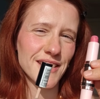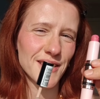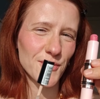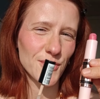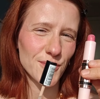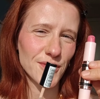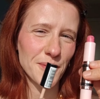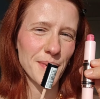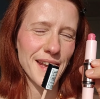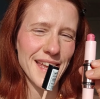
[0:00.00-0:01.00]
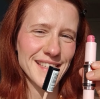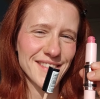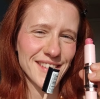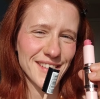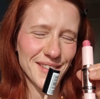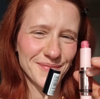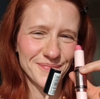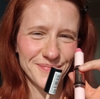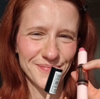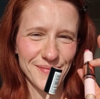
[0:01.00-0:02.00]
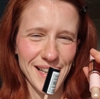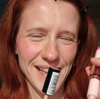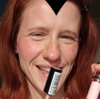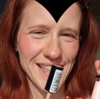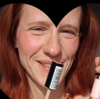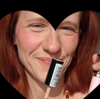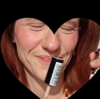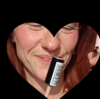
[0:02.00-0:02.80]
see you soon in my next video. Bye!